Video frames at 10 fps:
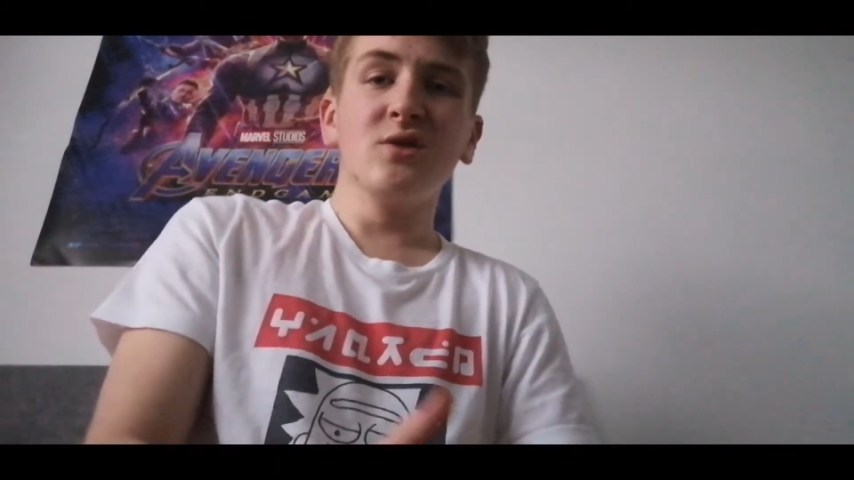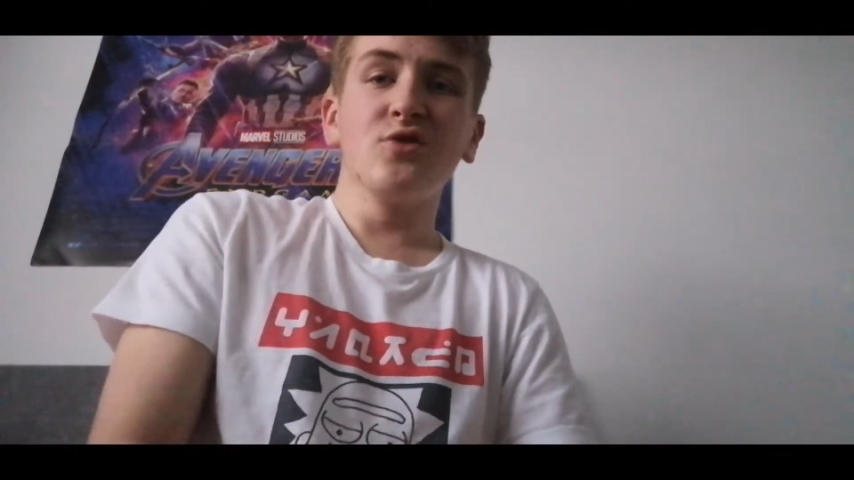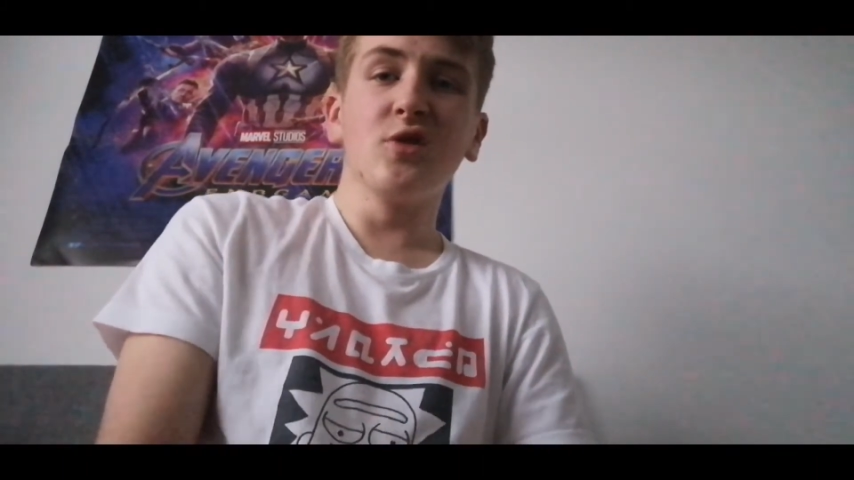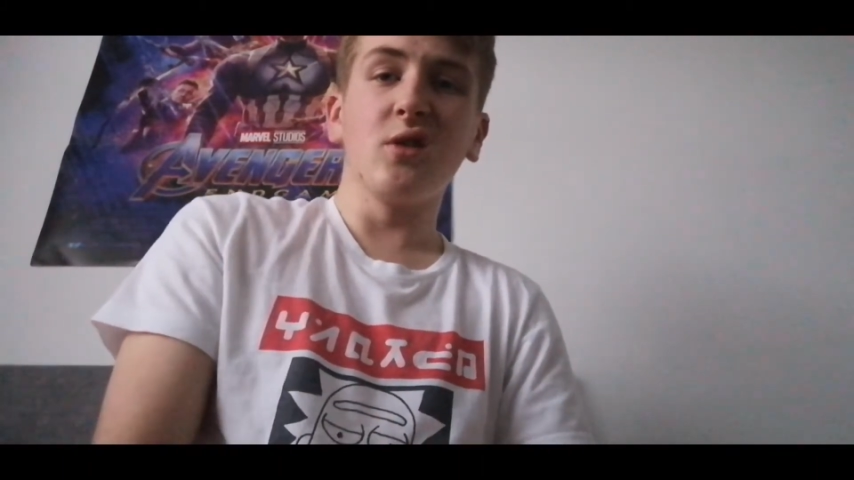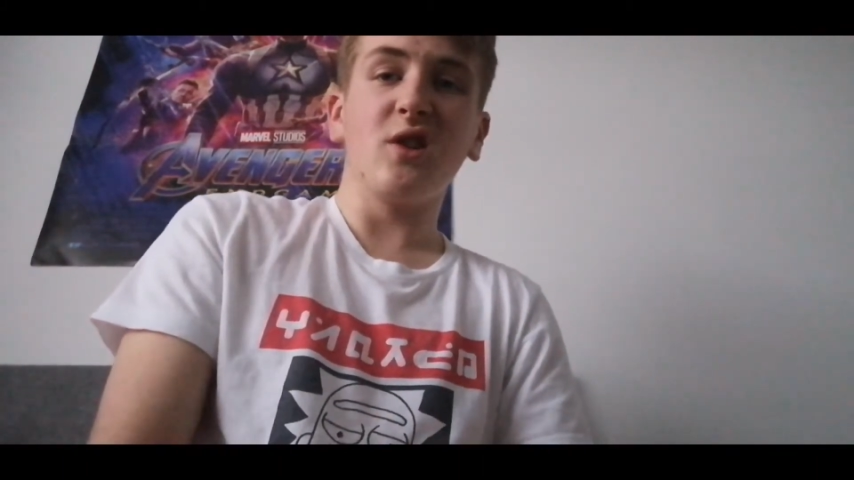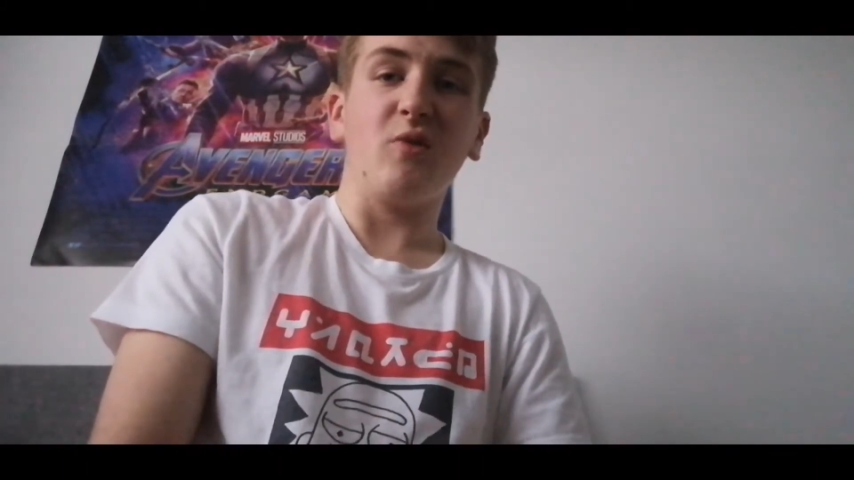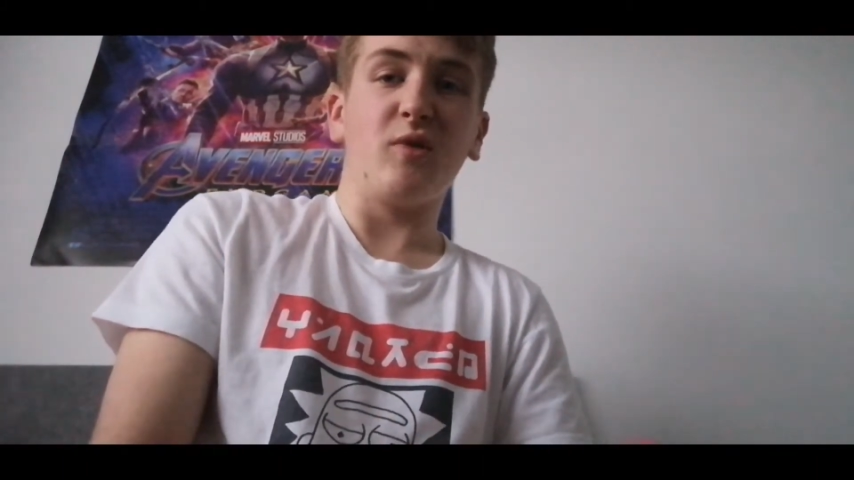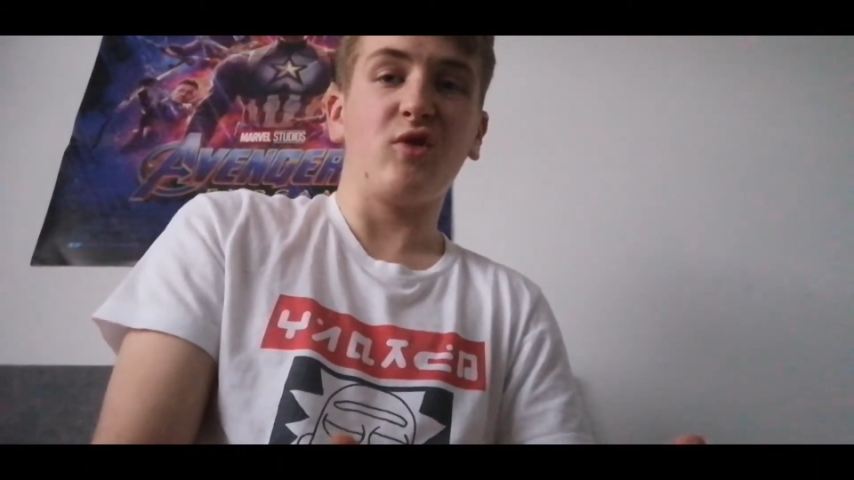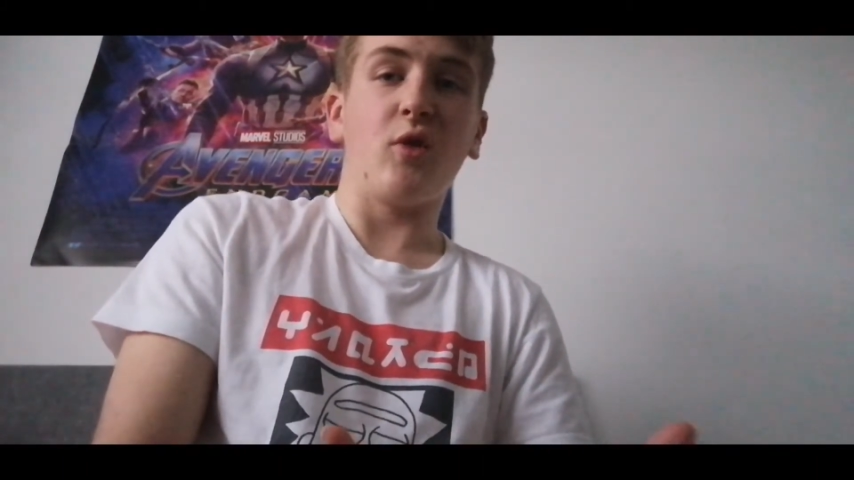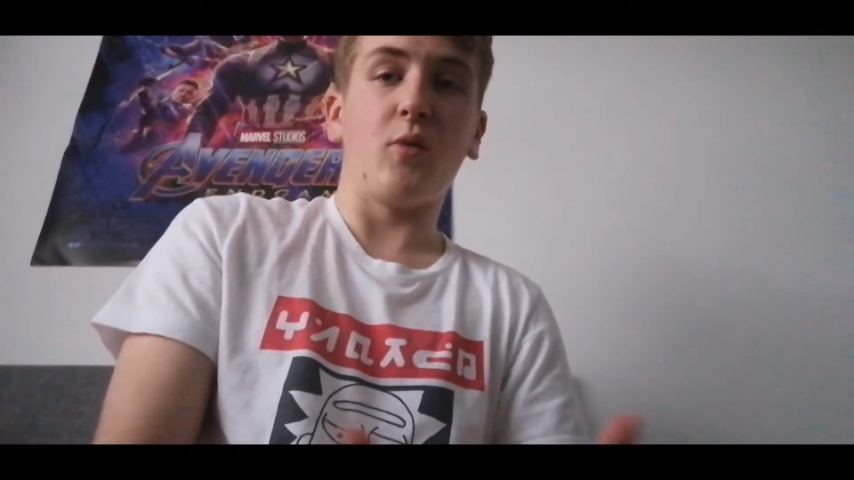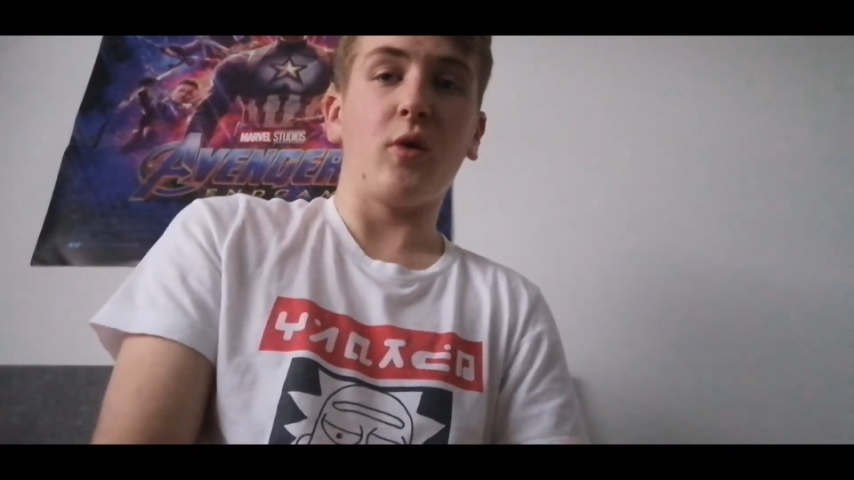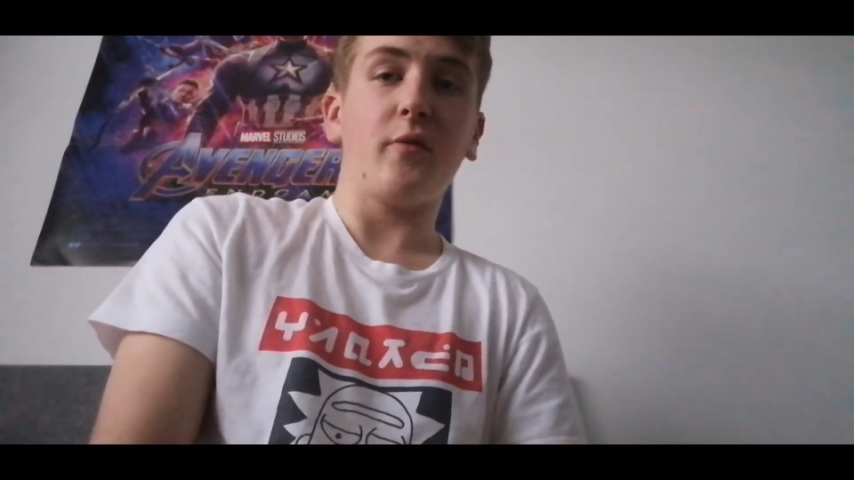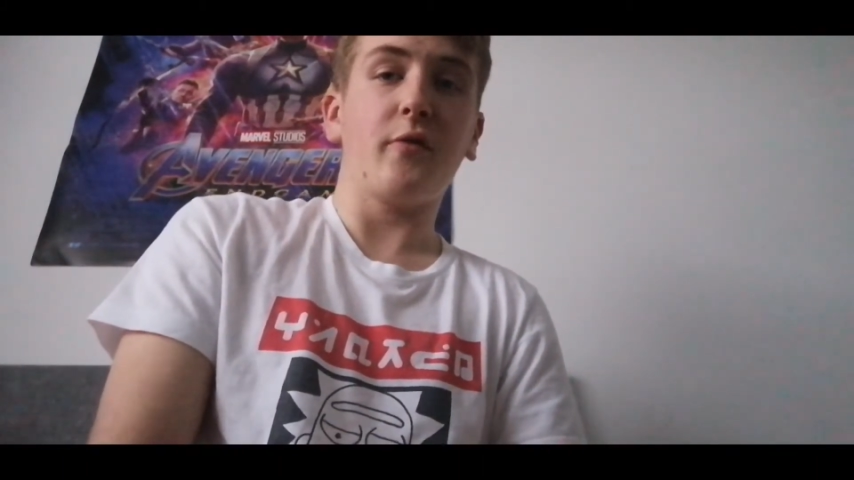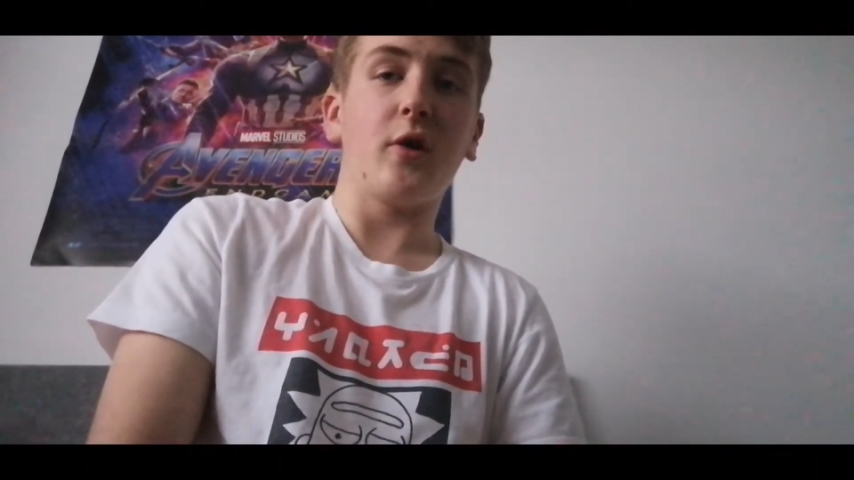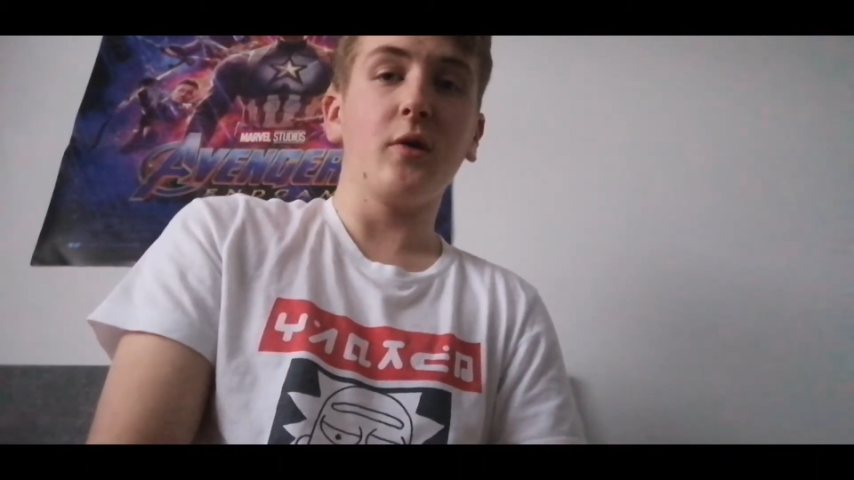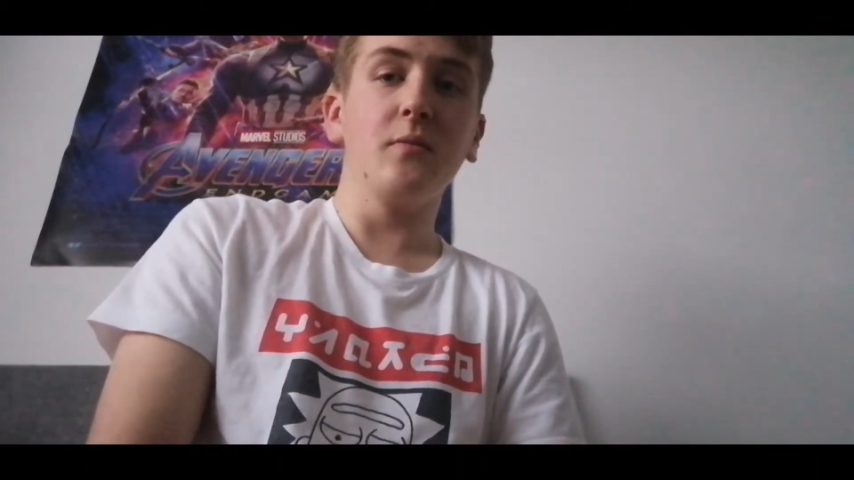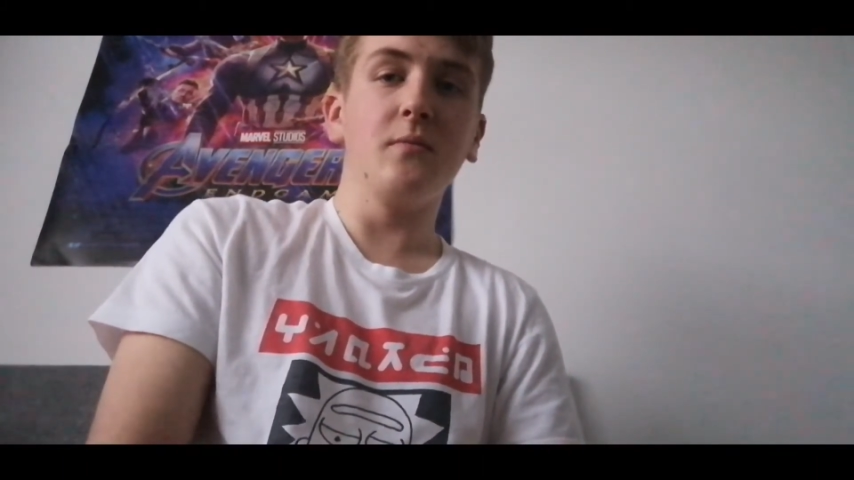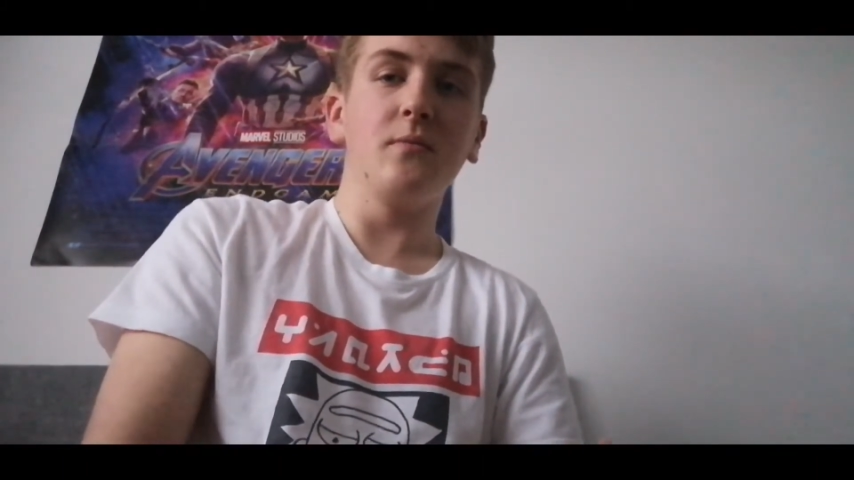should at least be somewhat fun.